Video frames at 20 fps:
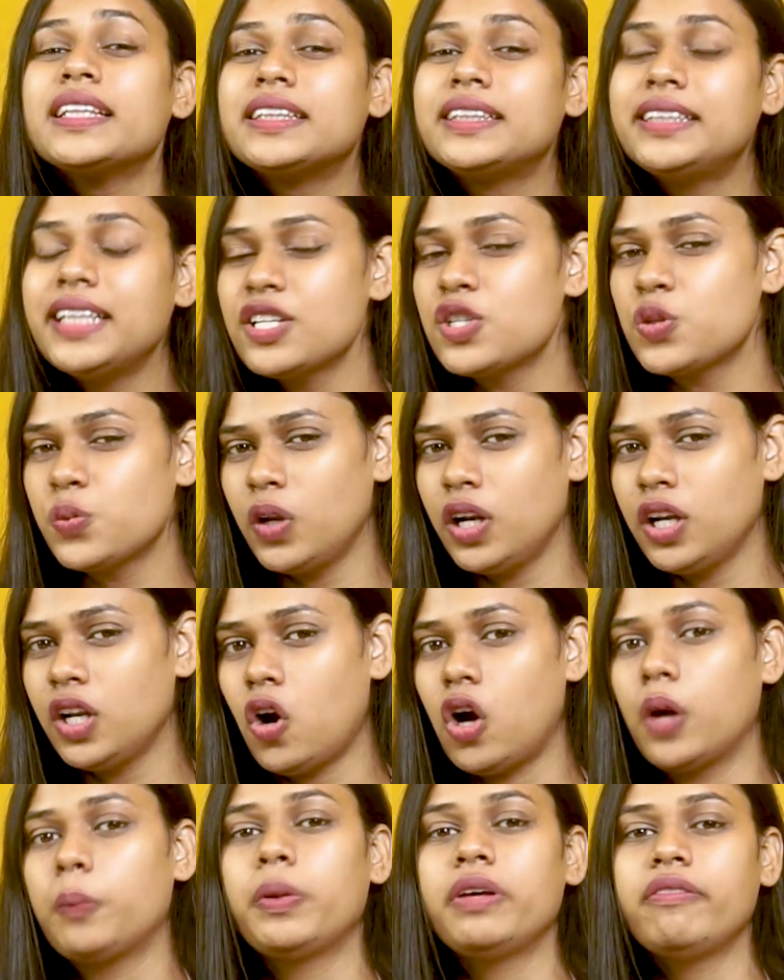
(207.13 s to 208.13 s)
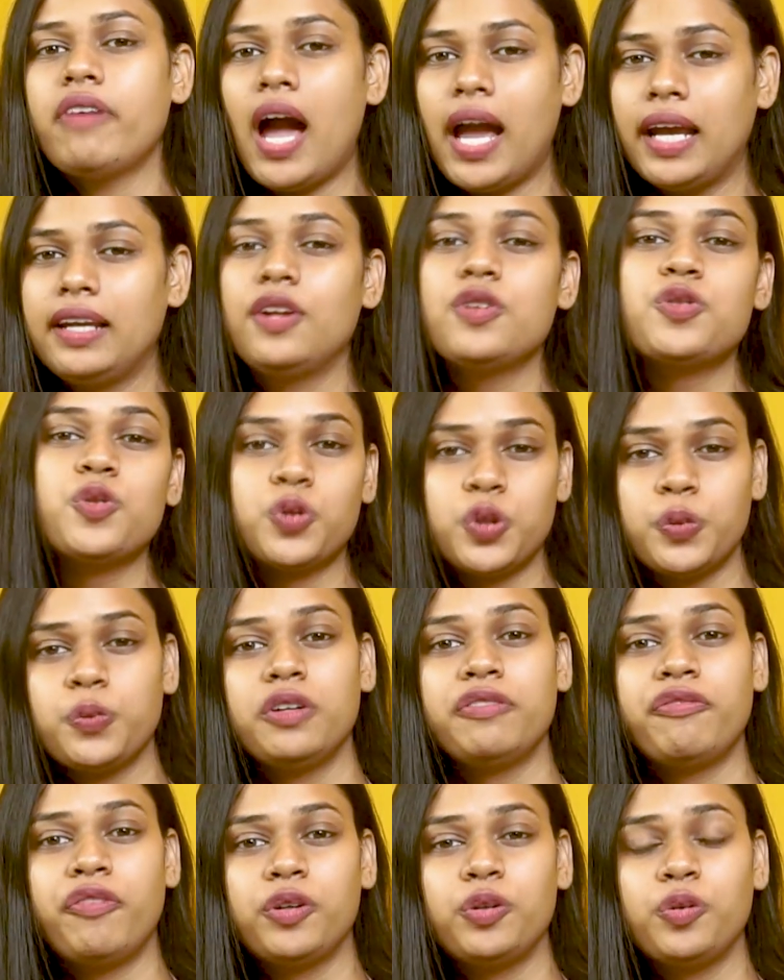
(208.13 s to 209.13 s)
this will not be highly
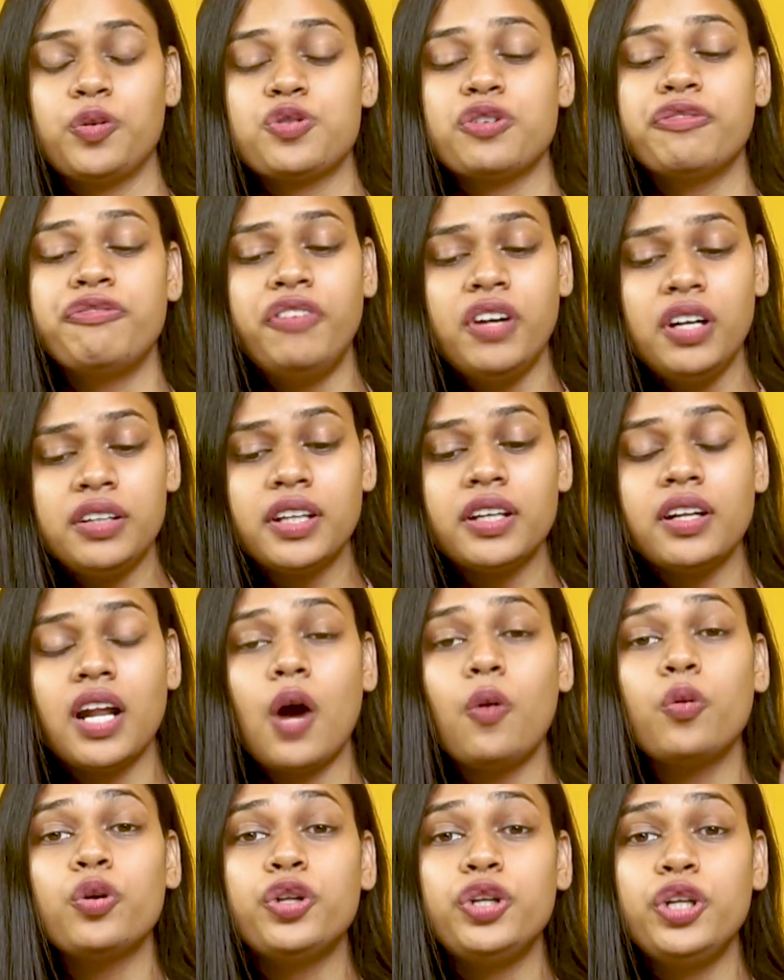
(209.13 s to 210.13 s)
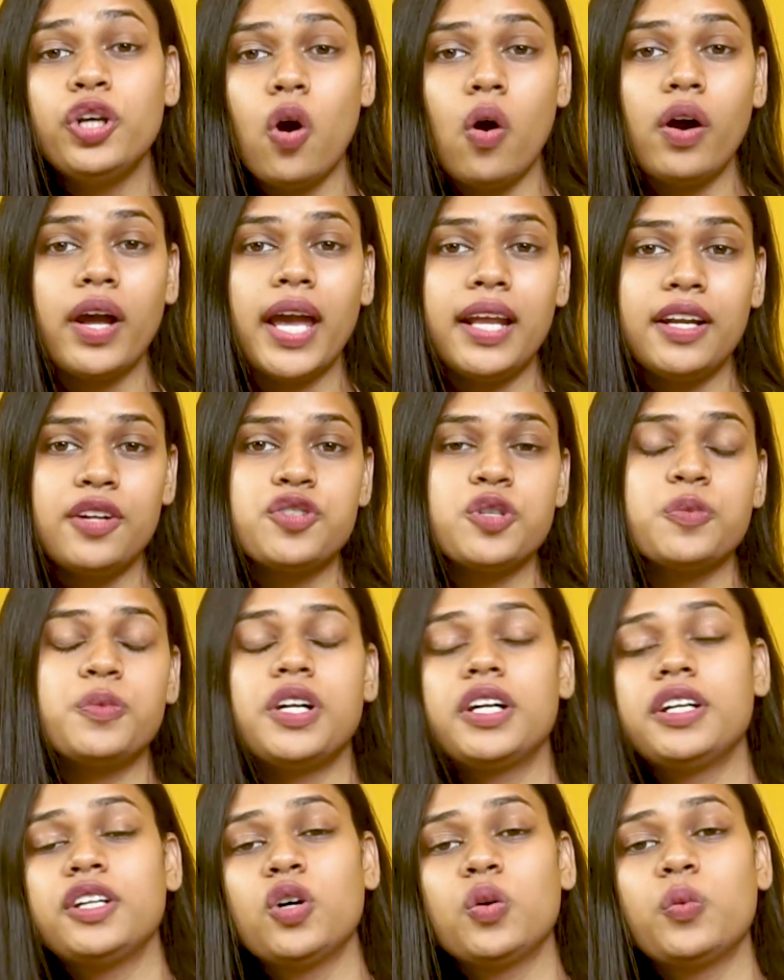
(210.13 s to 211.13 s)
suitable for you. So filter out your
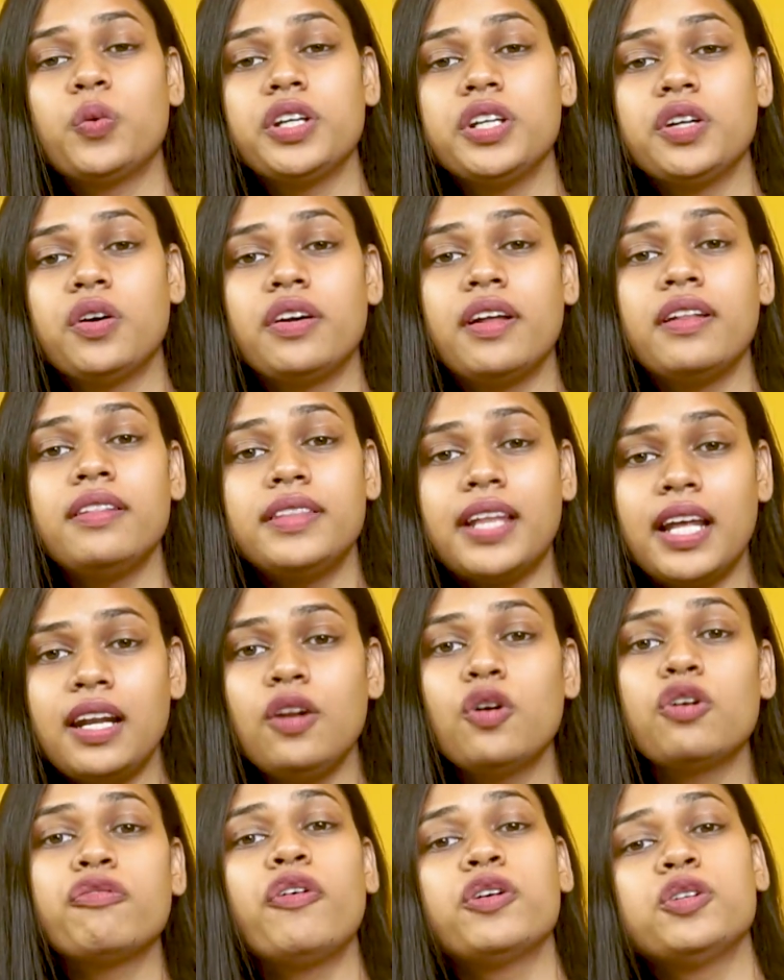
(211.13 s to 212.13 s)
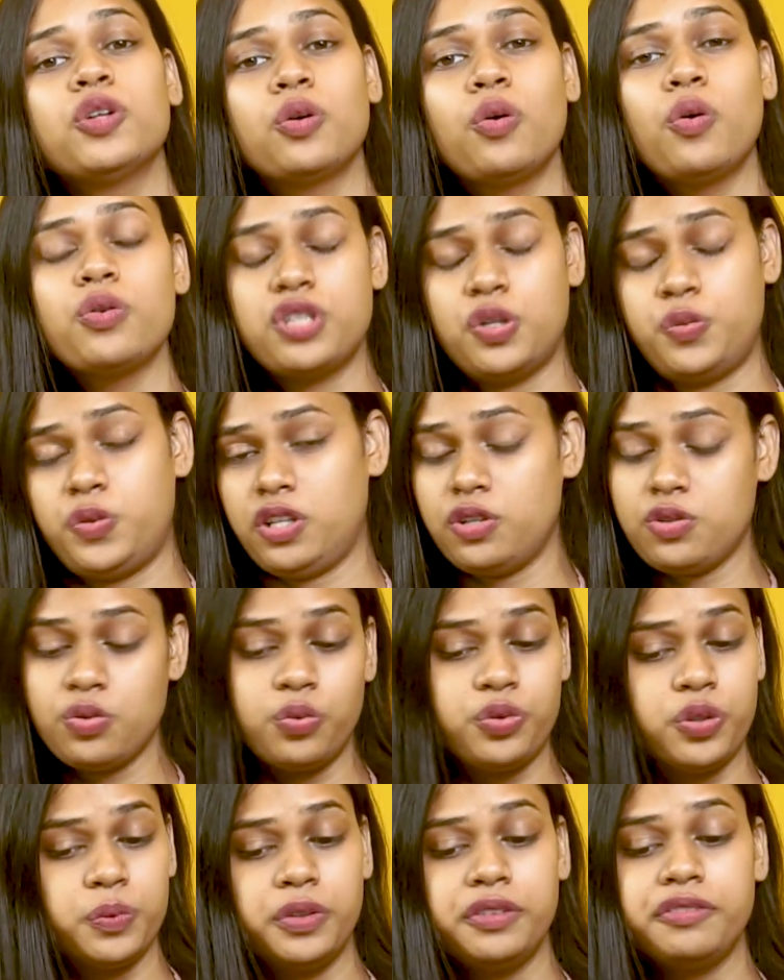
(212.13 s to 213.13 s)
eligibility over here and then look for the courses which are
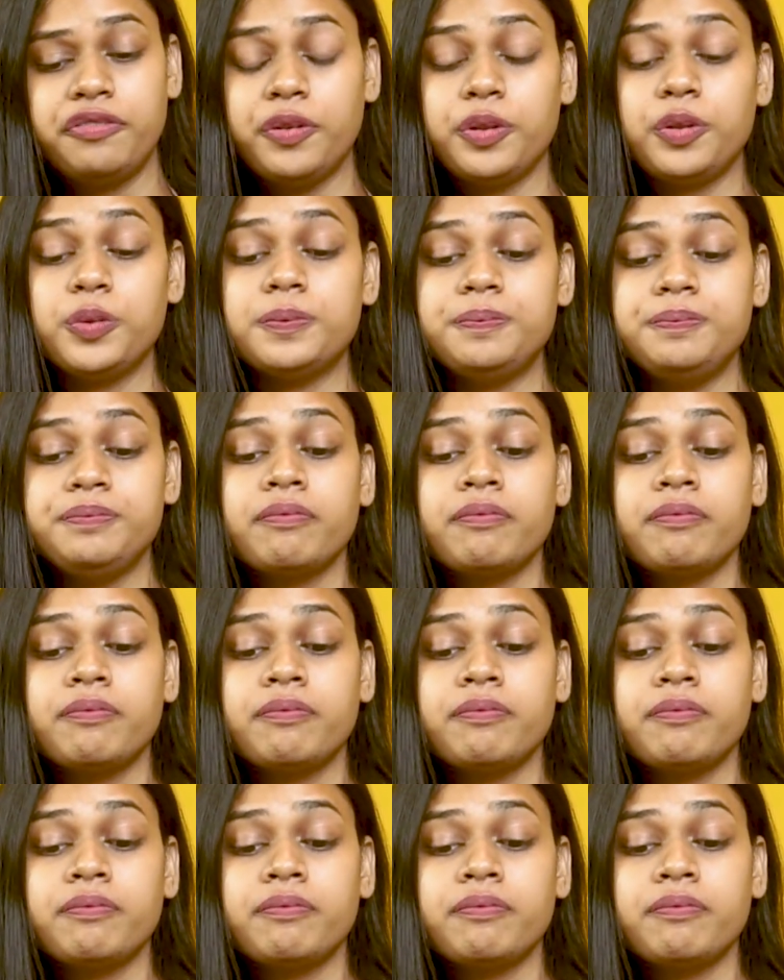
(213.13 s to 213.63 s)
suitable for you.